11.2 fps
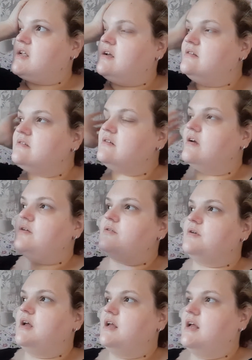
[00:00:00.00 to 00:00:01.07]
So
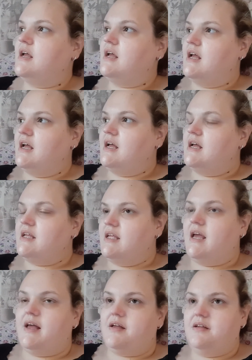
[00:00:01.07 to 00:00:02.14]

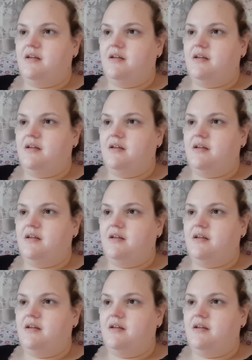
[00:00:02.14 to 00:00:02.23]
yeah,